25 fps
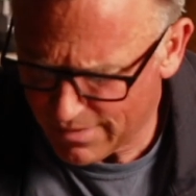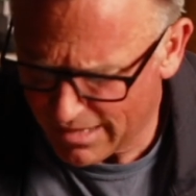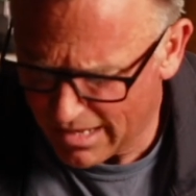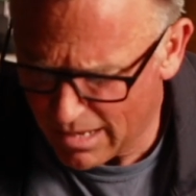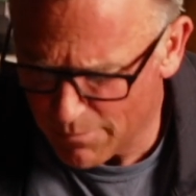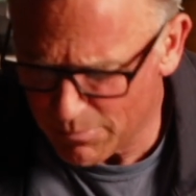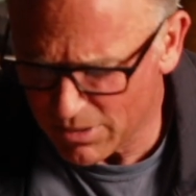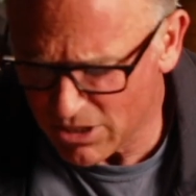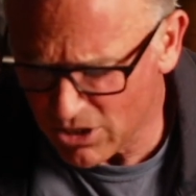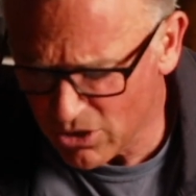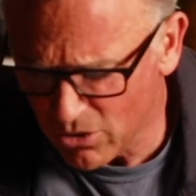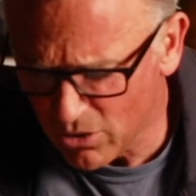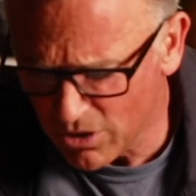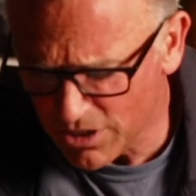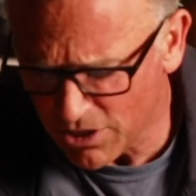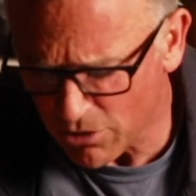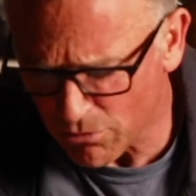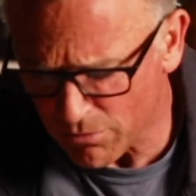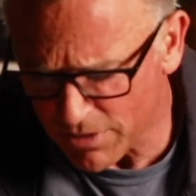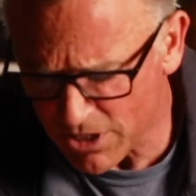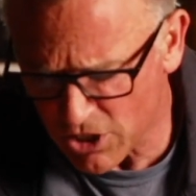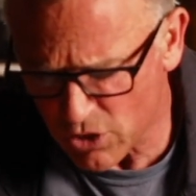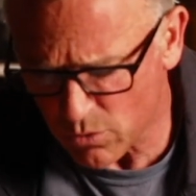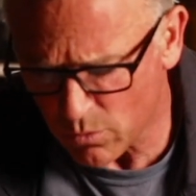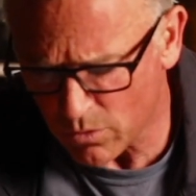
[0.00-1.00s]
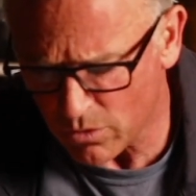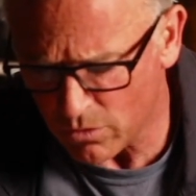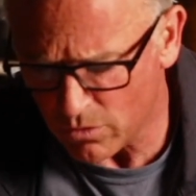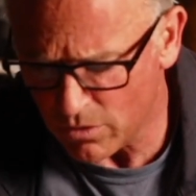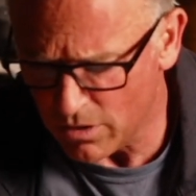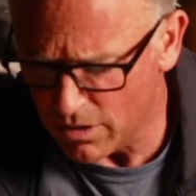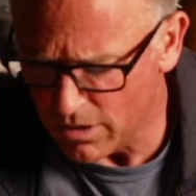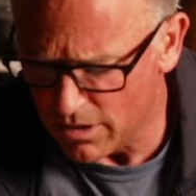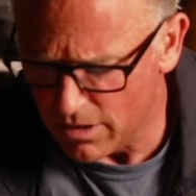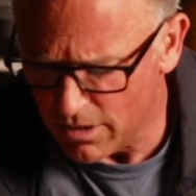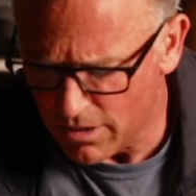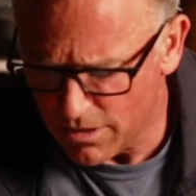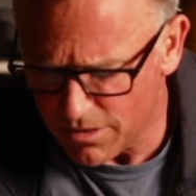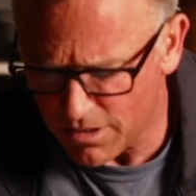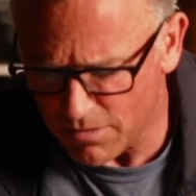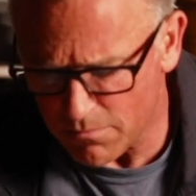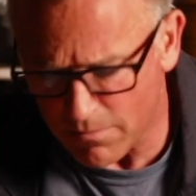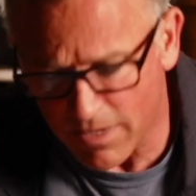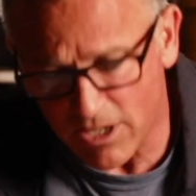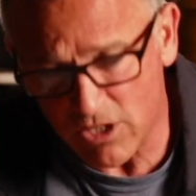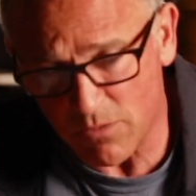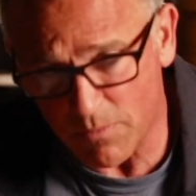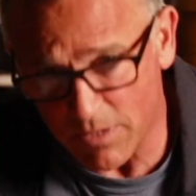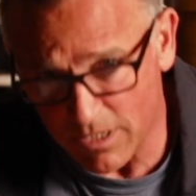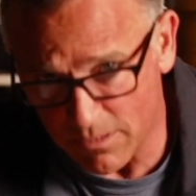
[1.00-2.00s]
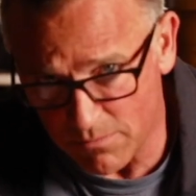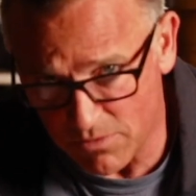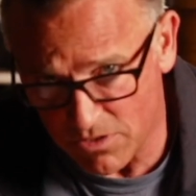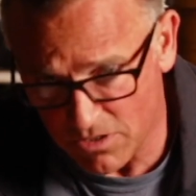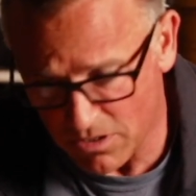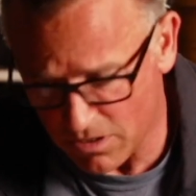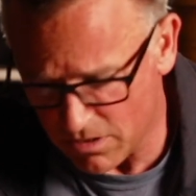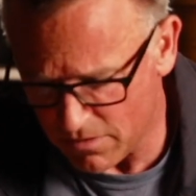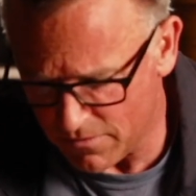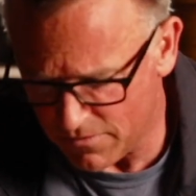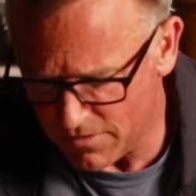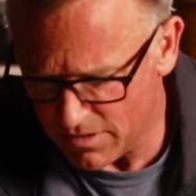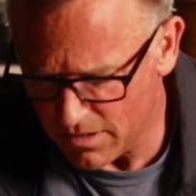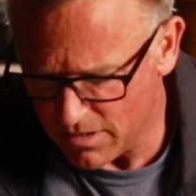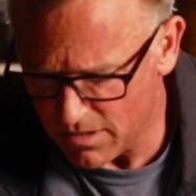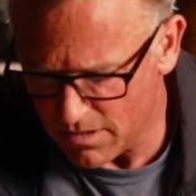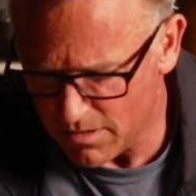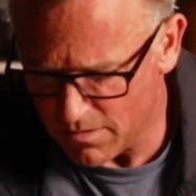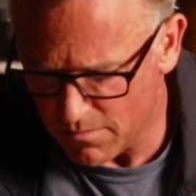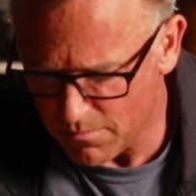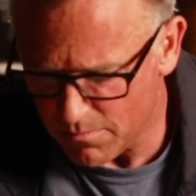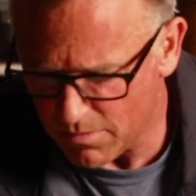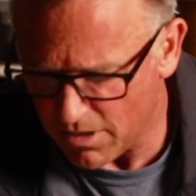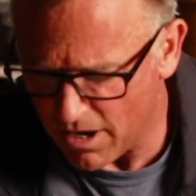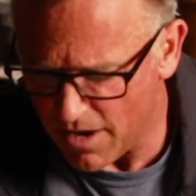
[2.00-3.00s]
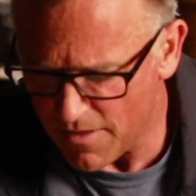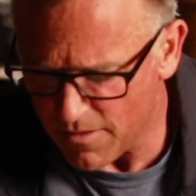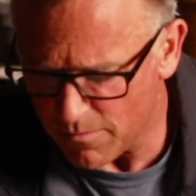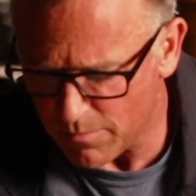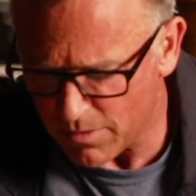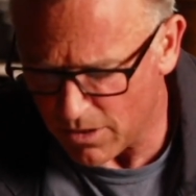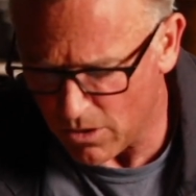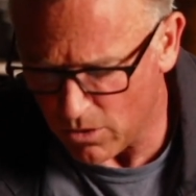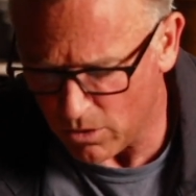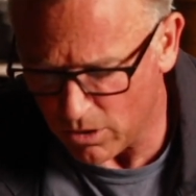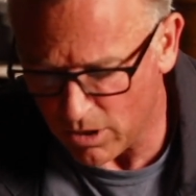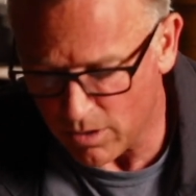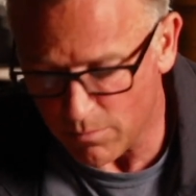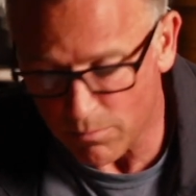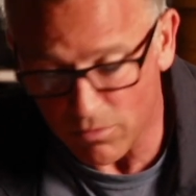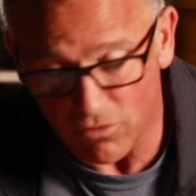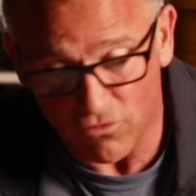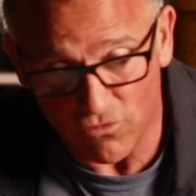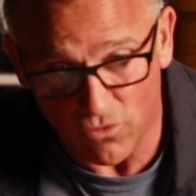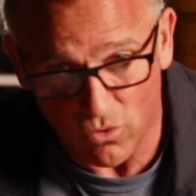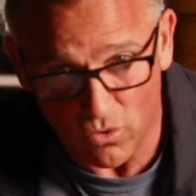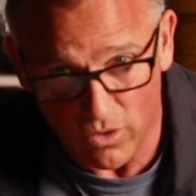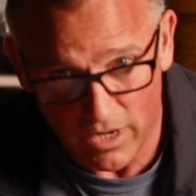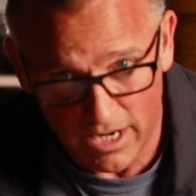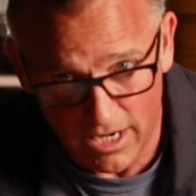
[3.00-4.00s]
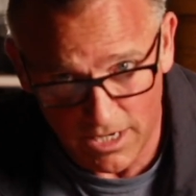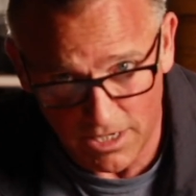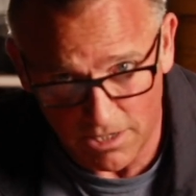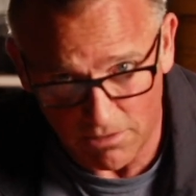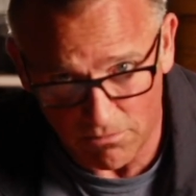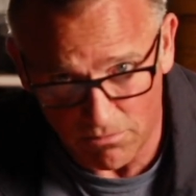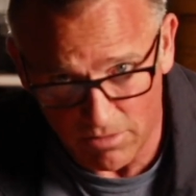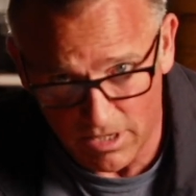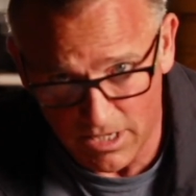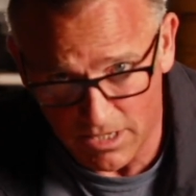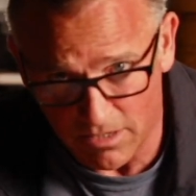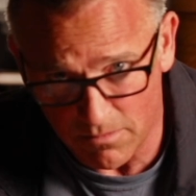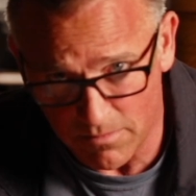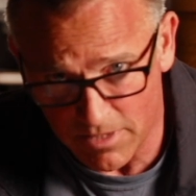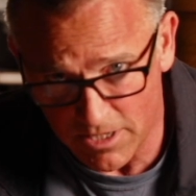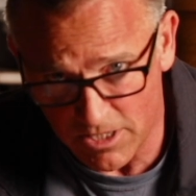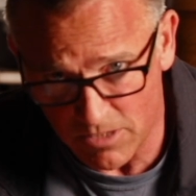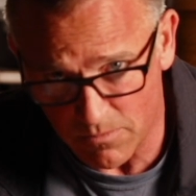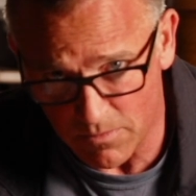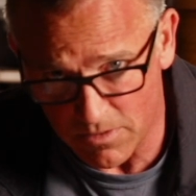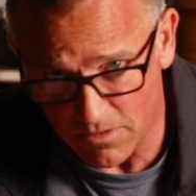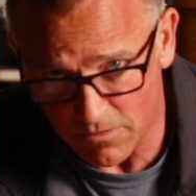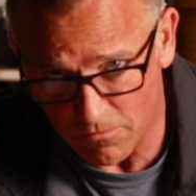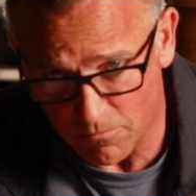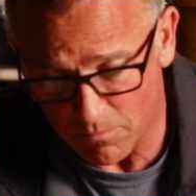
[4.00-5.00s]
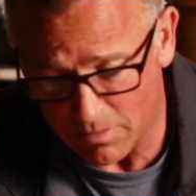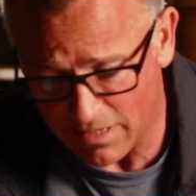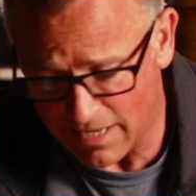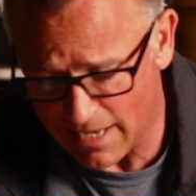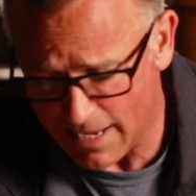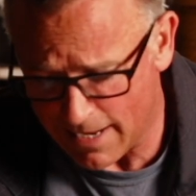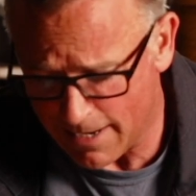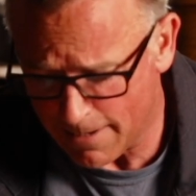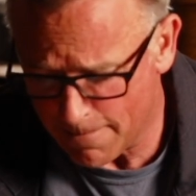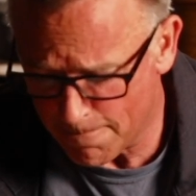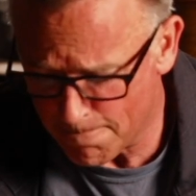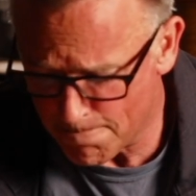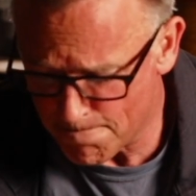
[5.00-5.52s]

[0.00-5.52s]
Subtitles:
A peculiar ritual that must be observed by the bowler before any recommencement of play.